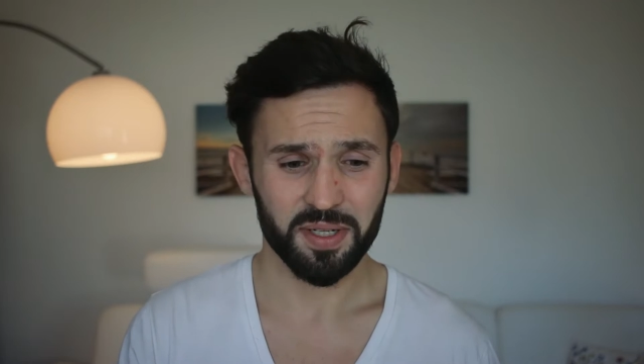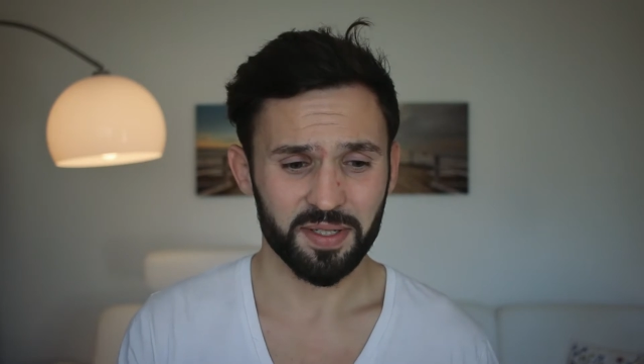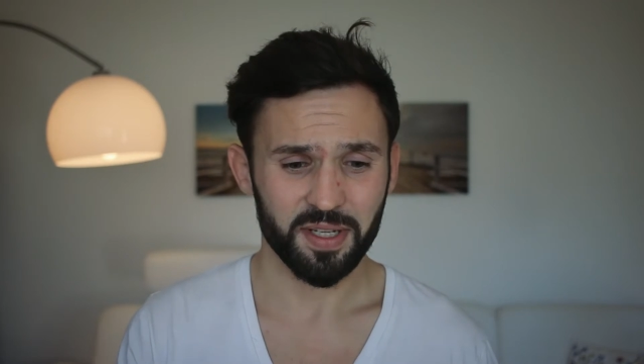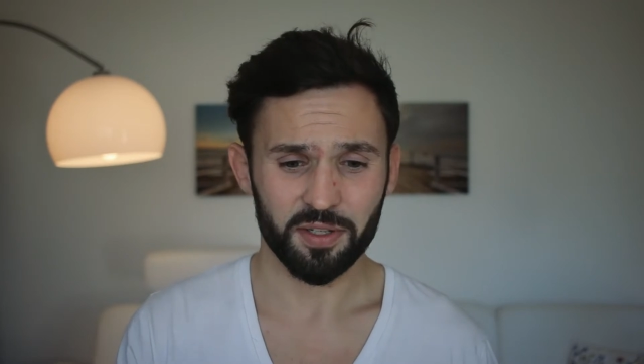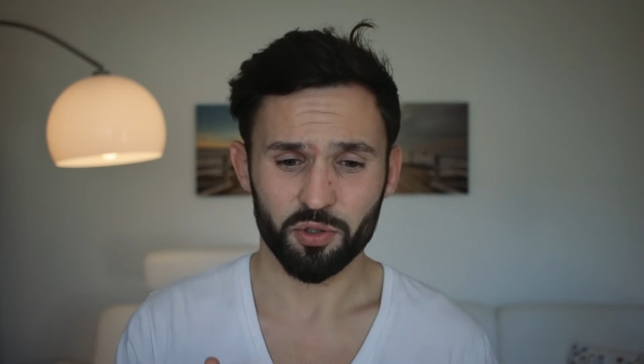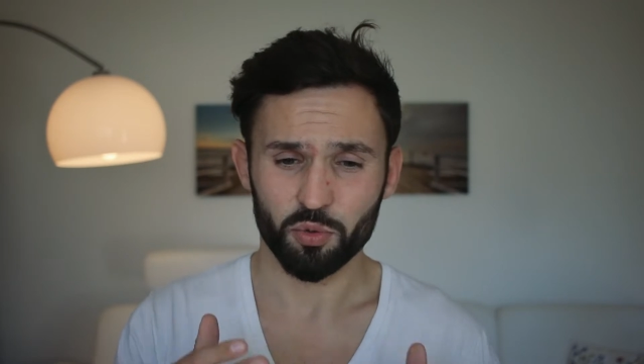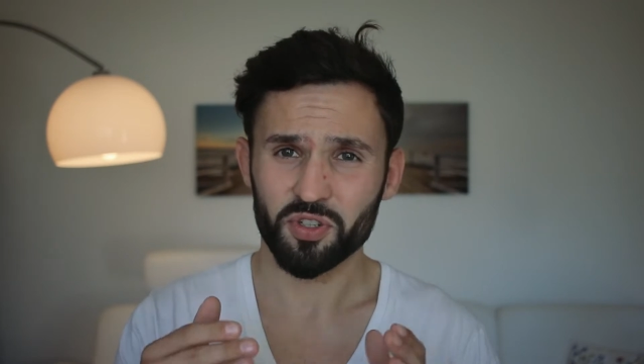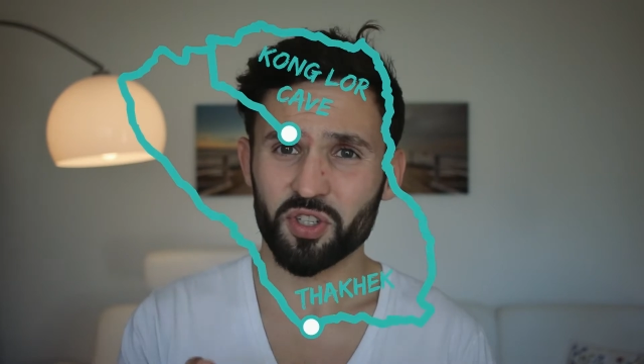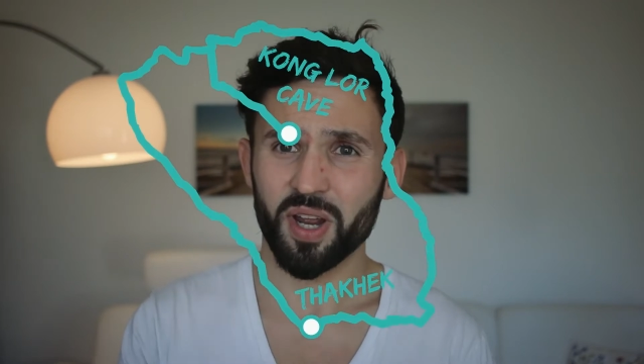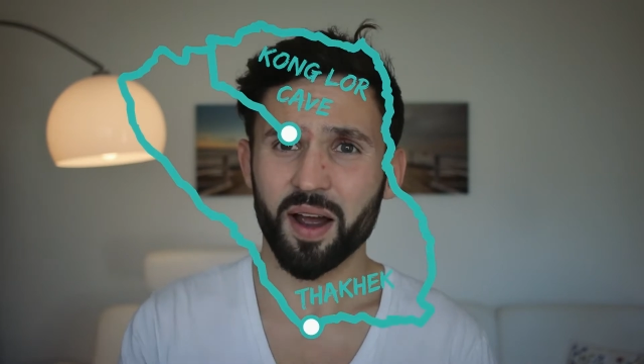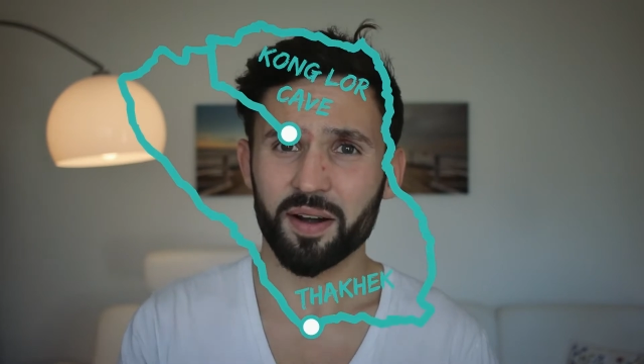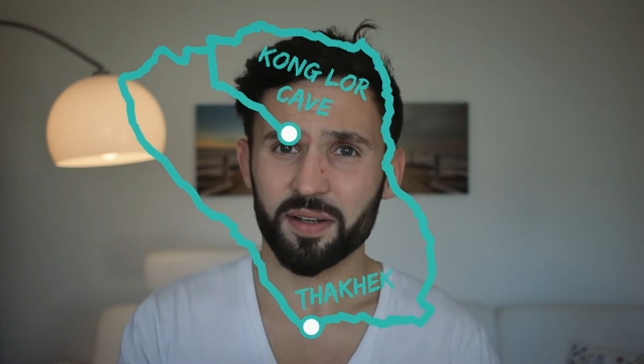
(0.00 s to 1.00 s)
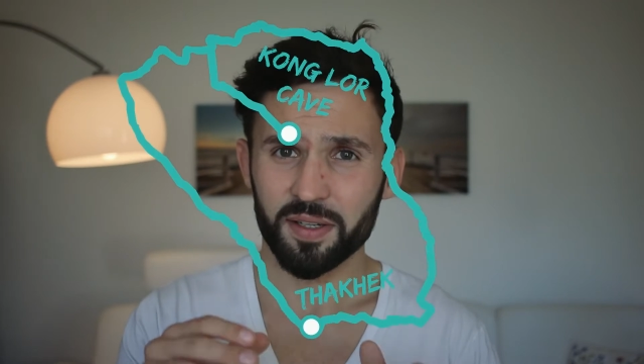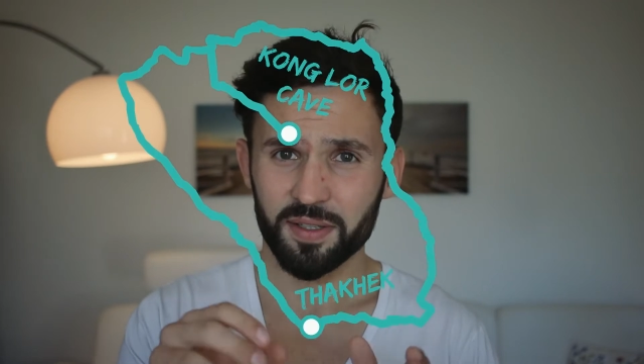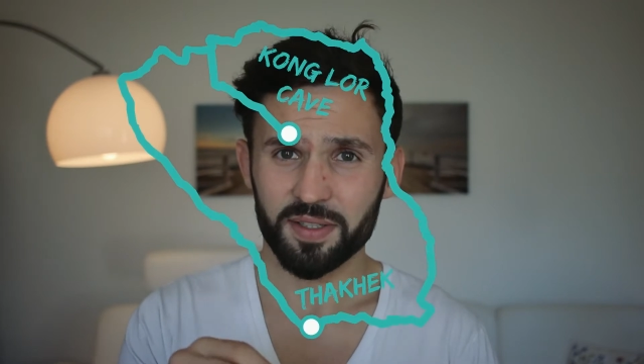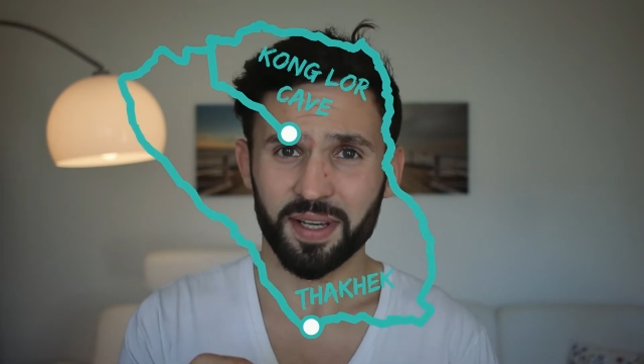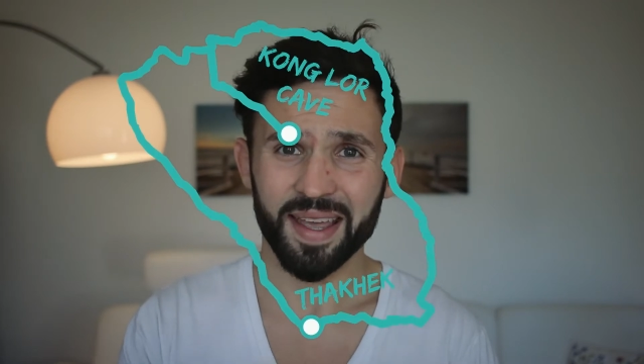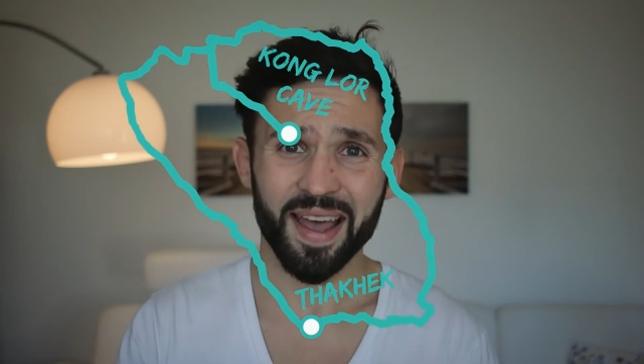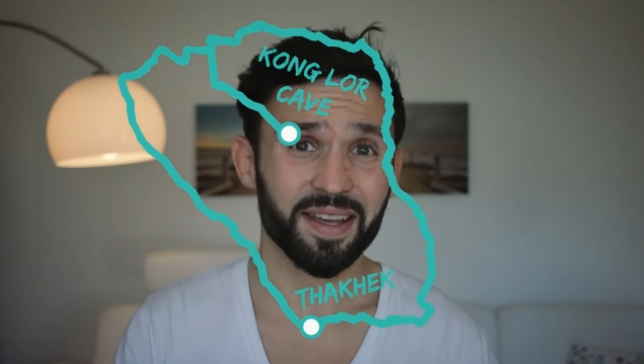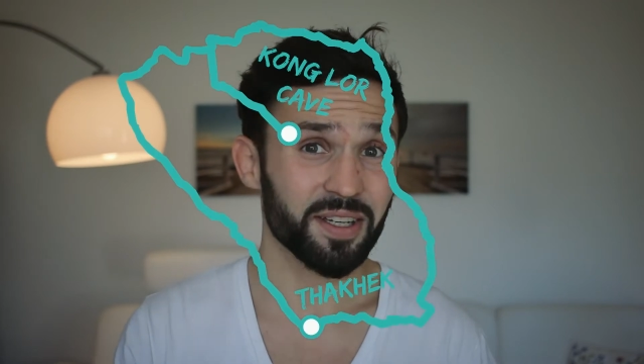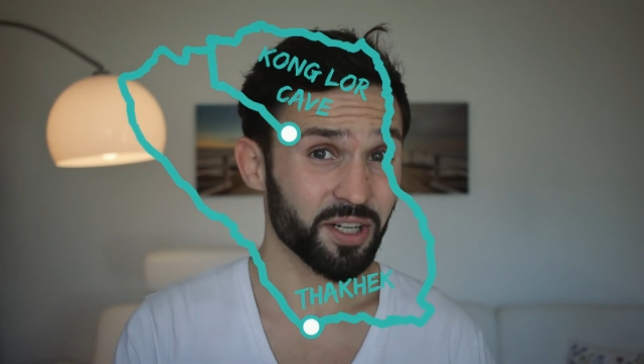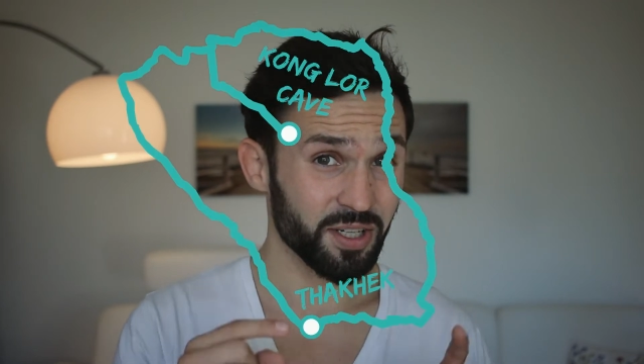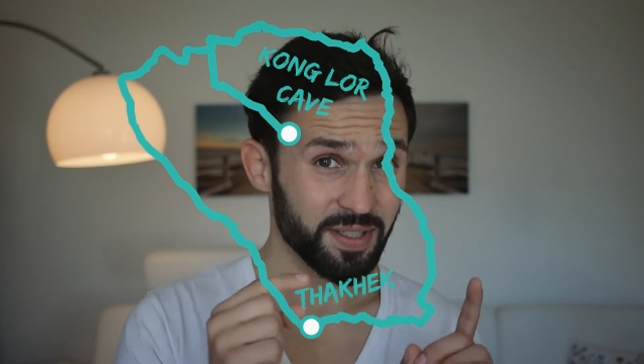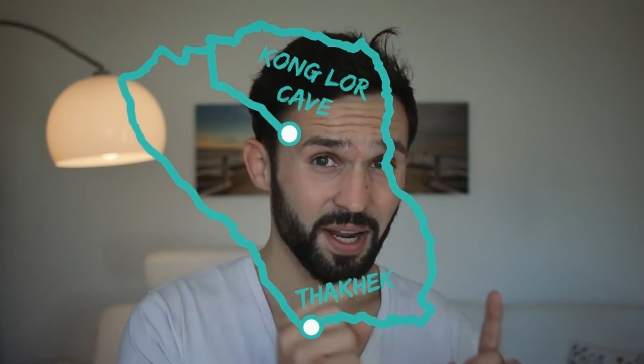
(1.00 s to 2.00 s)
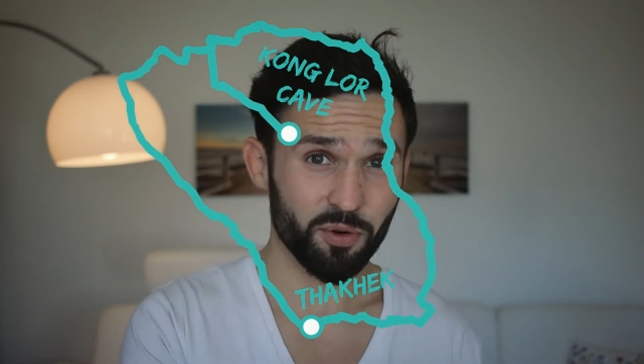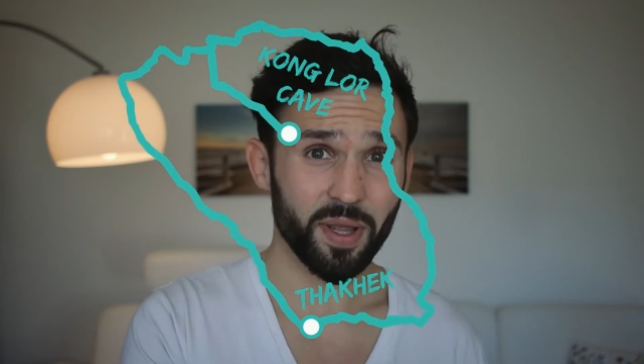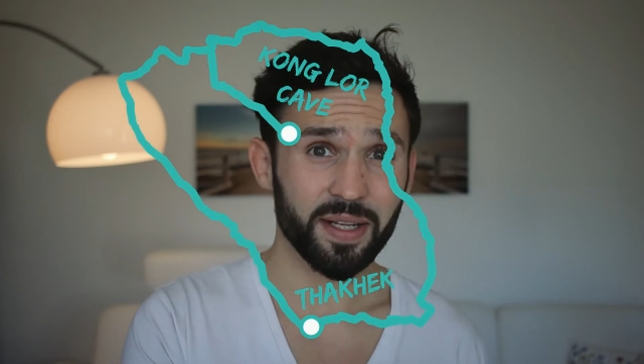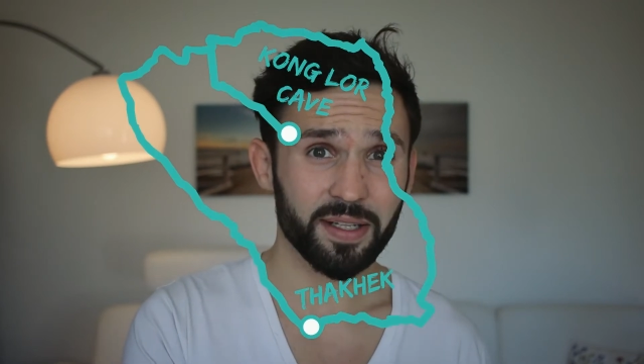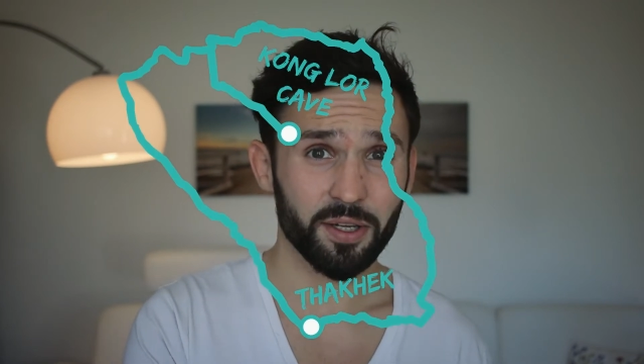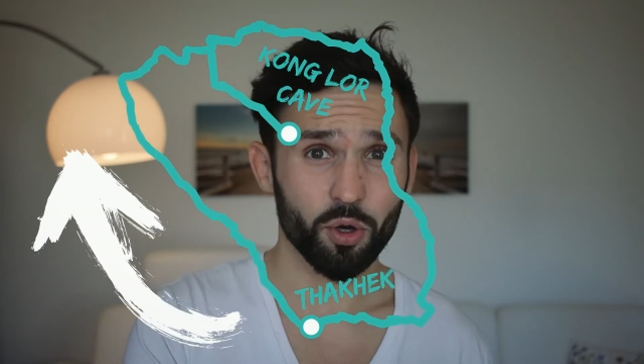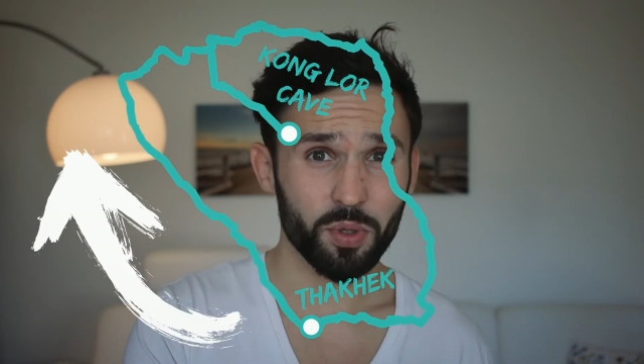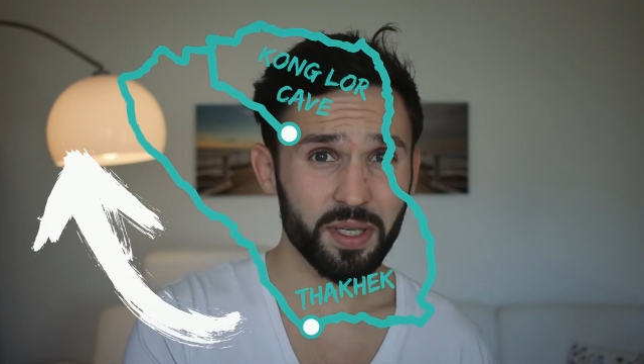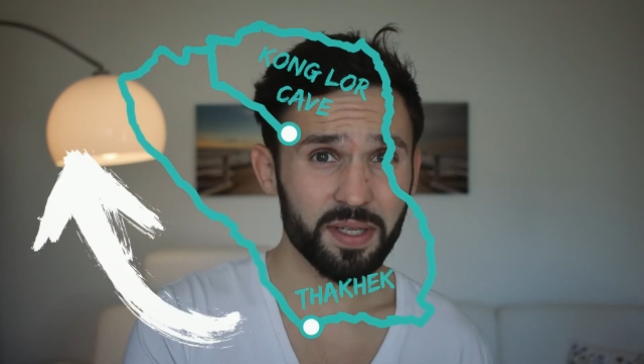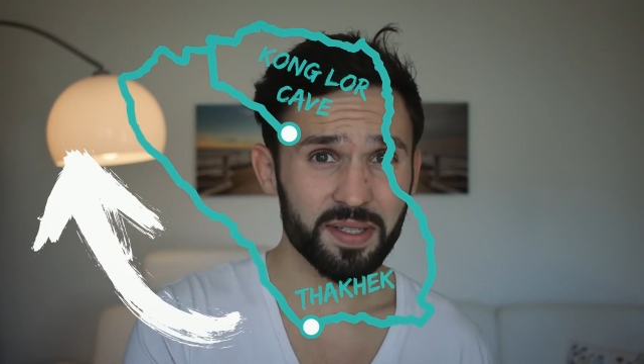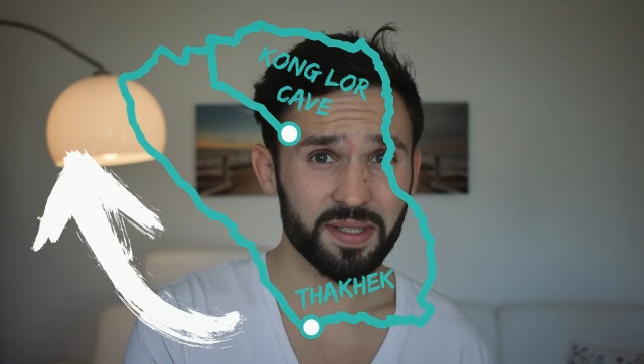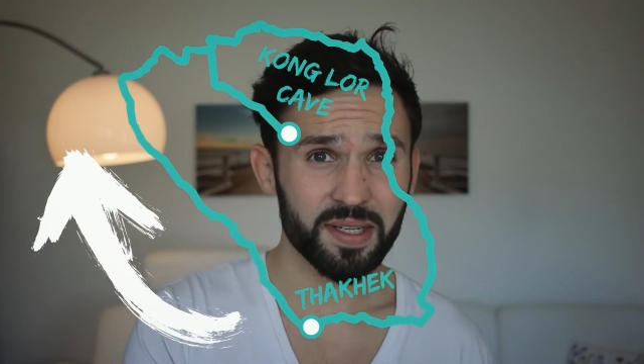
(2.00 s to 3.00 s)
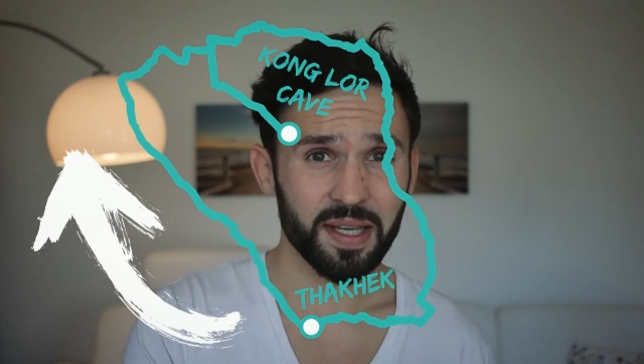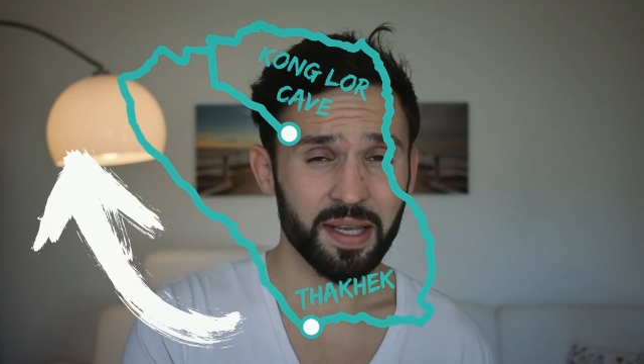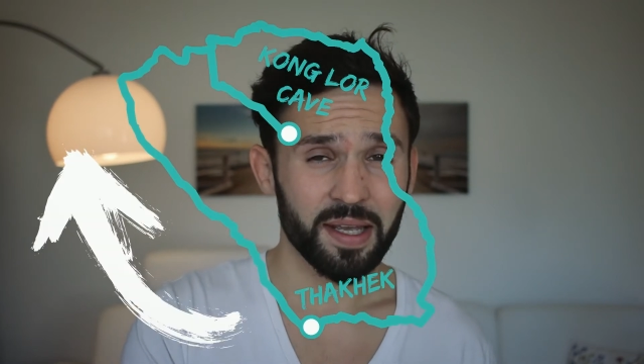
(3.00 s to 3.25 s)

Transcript: is that you start in Thakhek, directly go east,